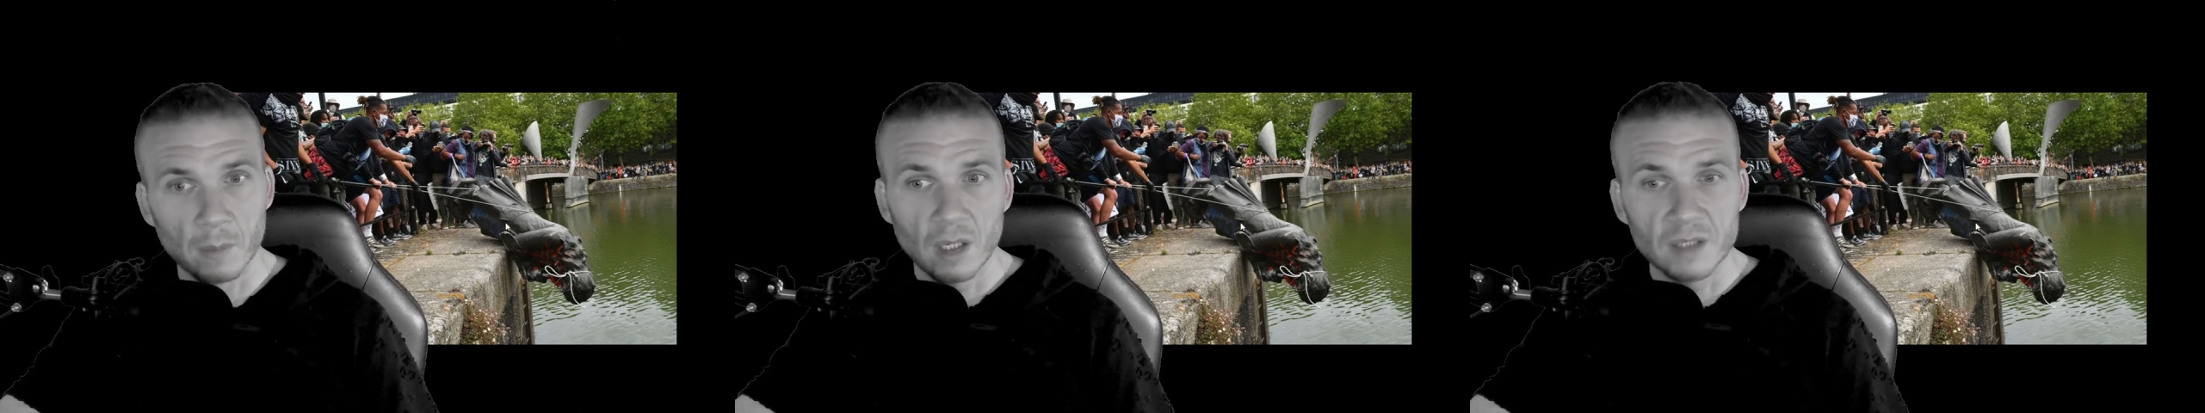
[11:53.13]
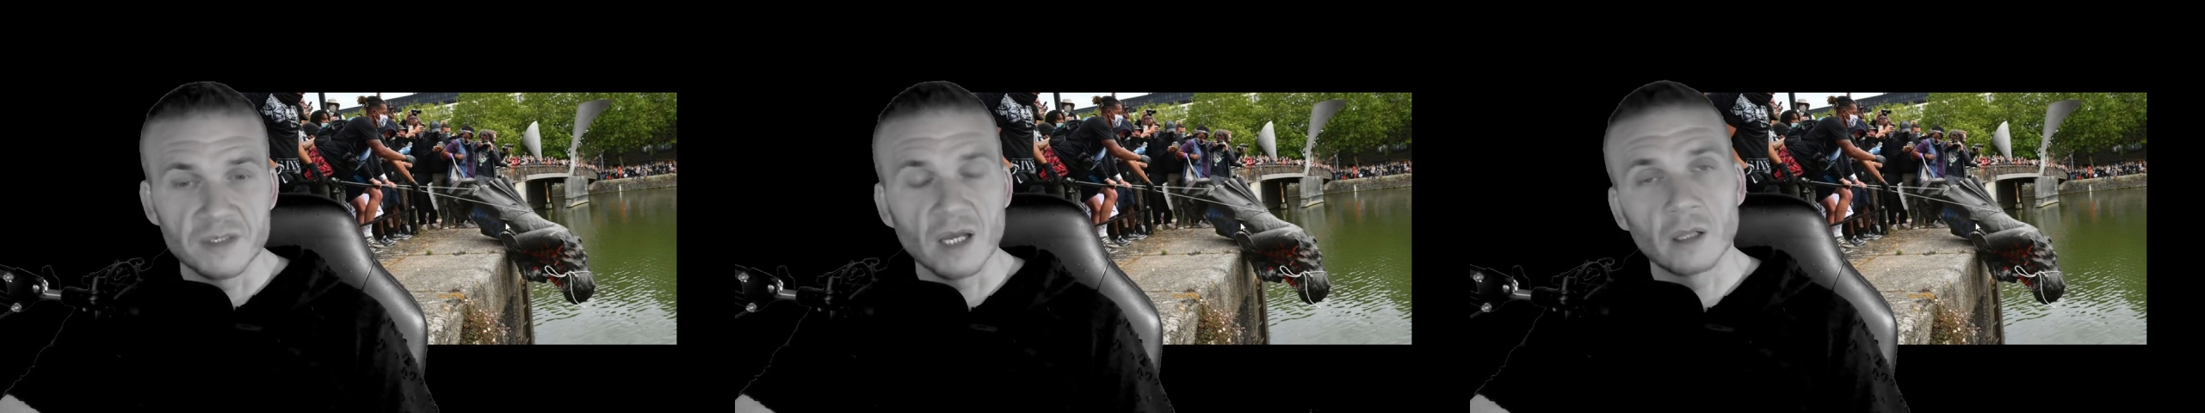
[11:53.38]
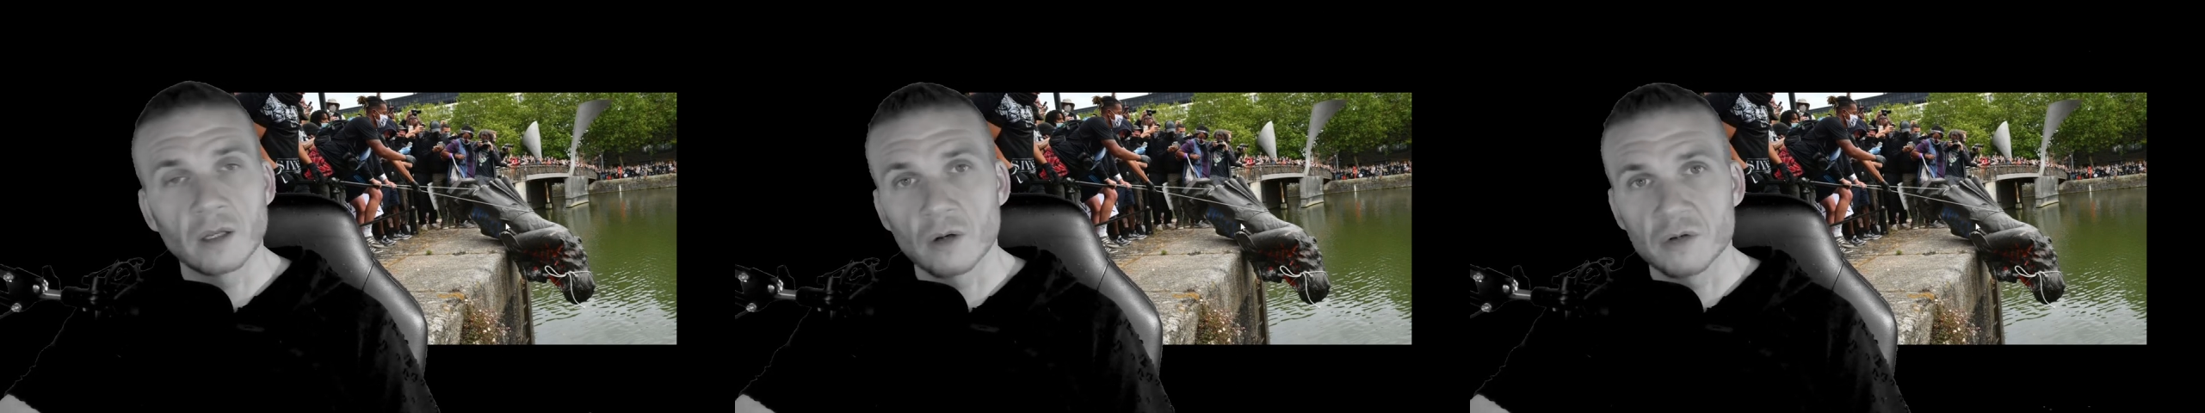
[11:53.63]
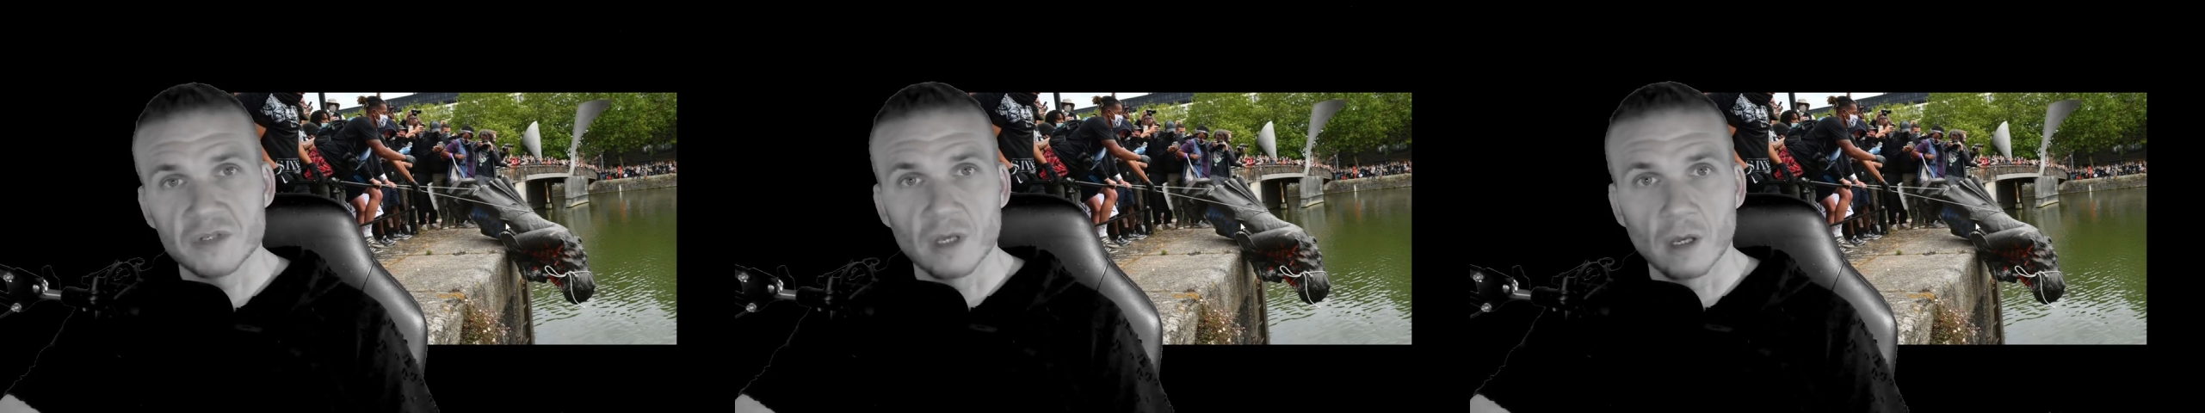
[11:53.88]
and telling
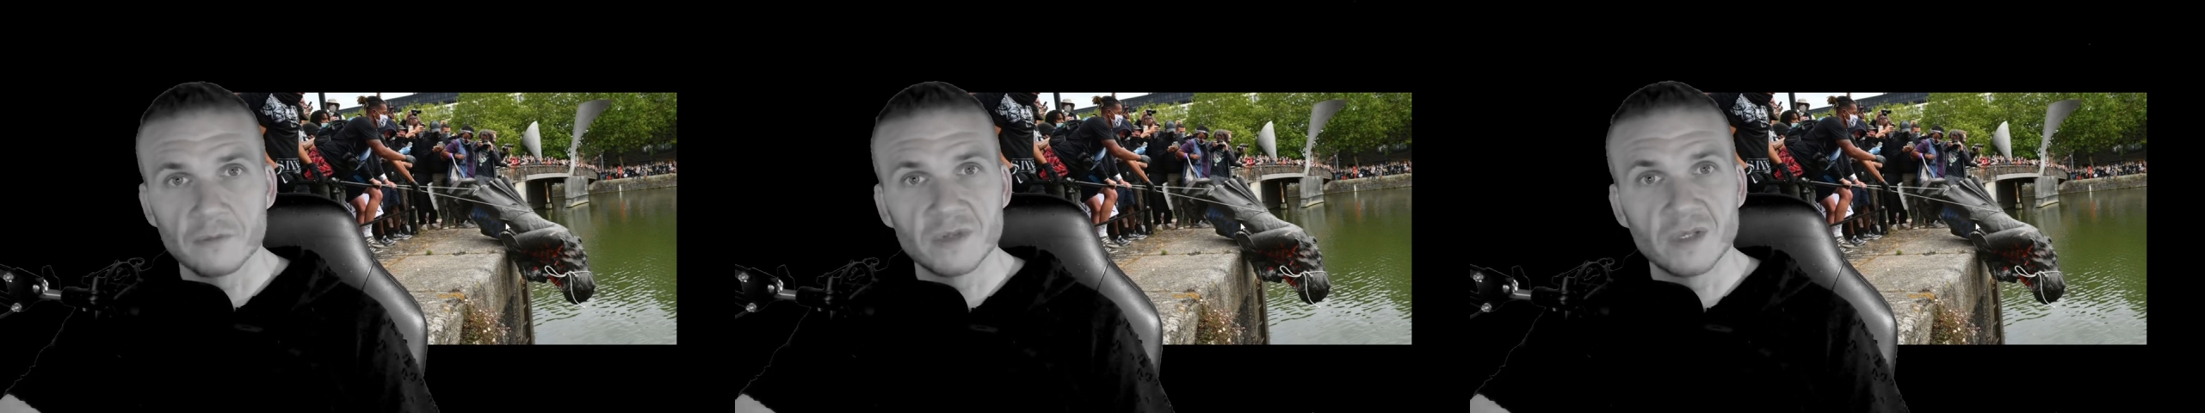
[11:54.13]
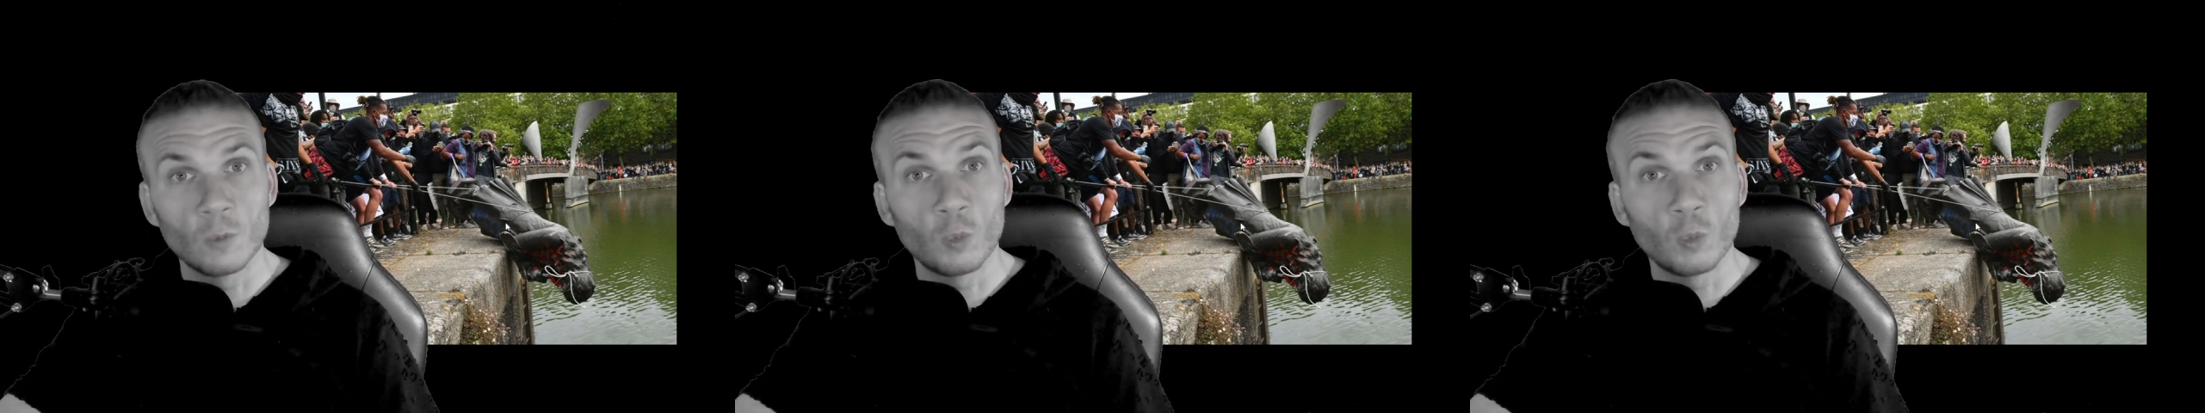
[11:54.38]
ourselves that